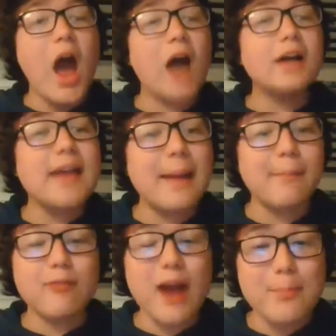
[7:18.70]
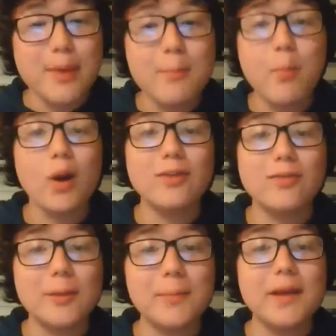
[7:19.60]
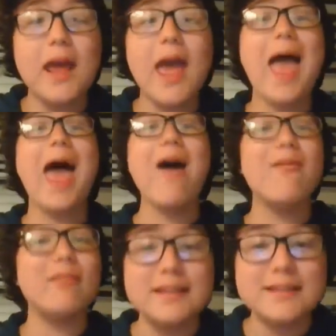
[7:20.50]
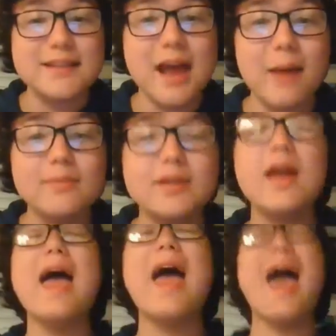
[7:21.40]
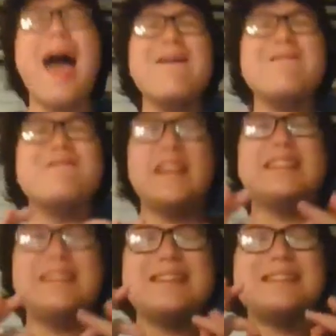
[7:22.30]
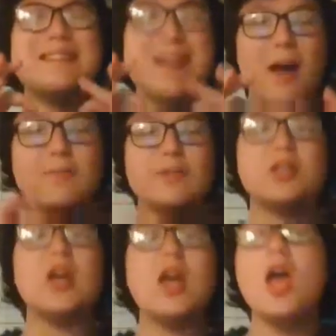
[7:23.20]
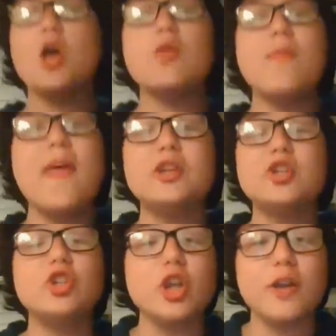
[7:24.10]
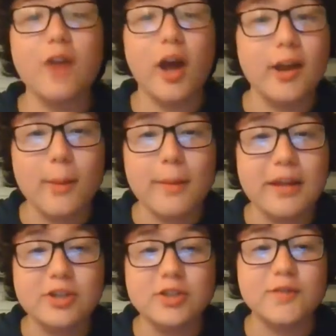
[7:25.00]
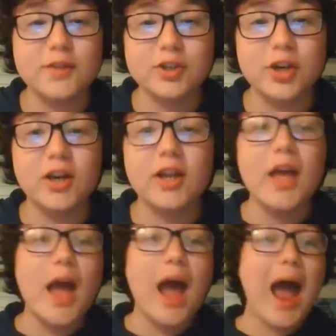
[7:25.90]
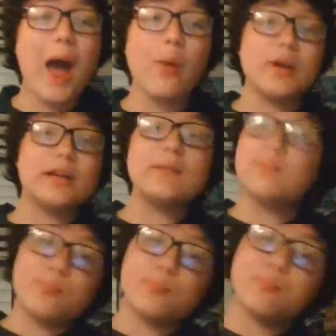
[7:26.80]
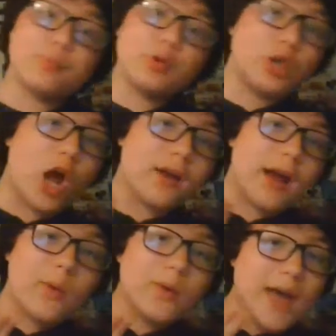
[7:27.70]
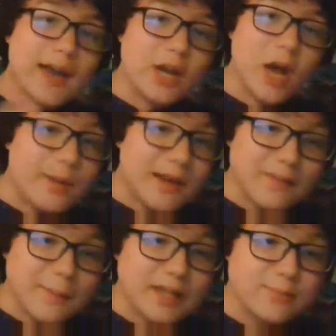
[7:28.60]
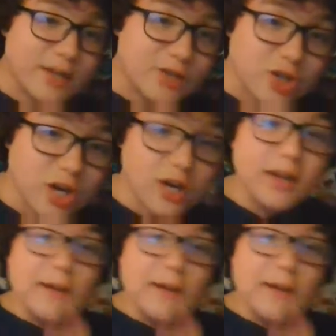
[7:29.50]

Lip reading: Again, Brad Pitt and Morgan Freeman, heavily snubbed. Heavily snubbed. They should have gotten nominations for sure. I would have had it nominated for Best Picture.